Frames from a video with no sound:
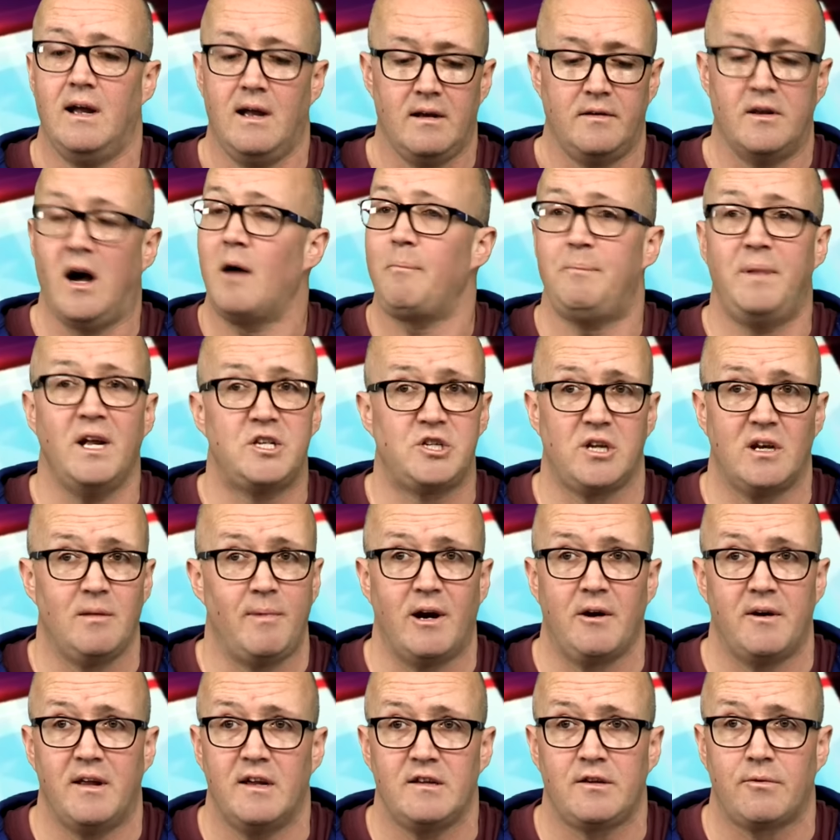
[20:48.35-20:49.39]
not bitching
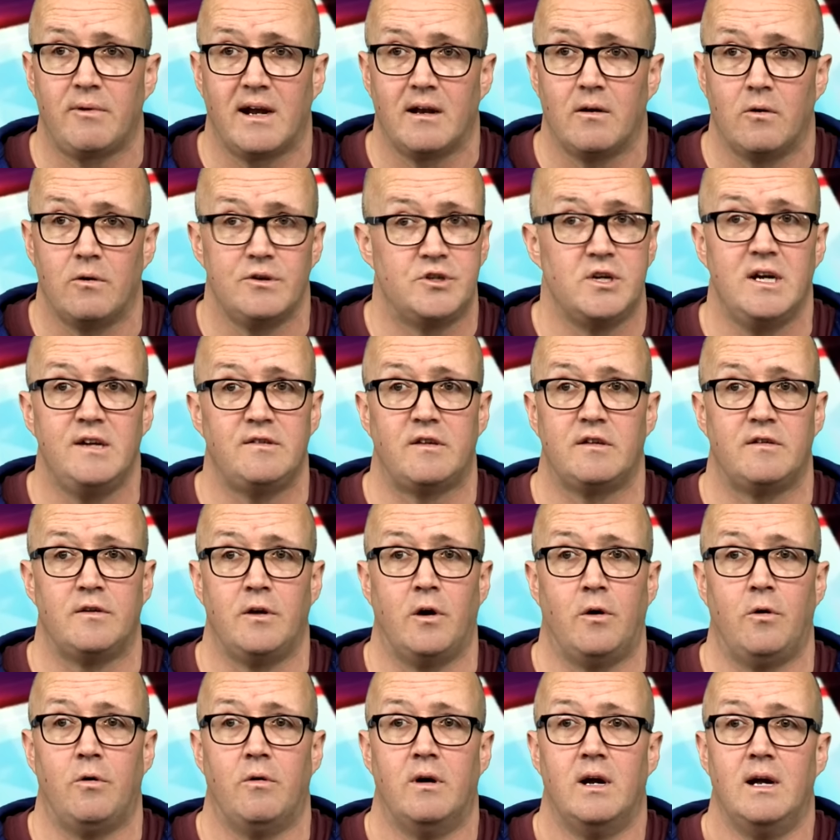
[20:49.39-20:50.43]
about Israel. Oh, Jesus,
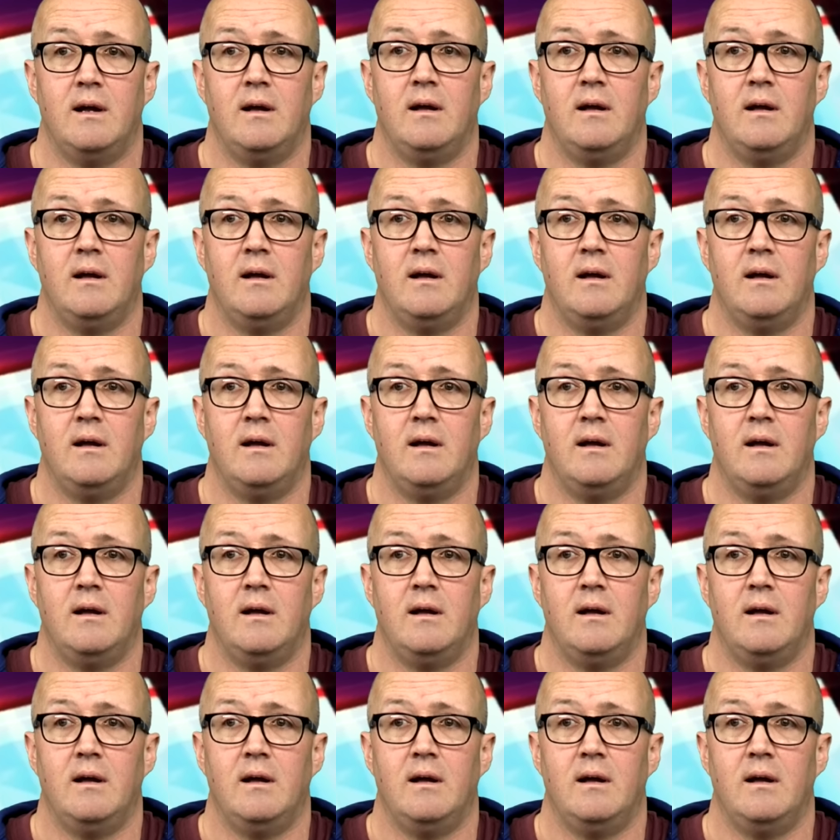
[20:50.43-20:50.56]
no.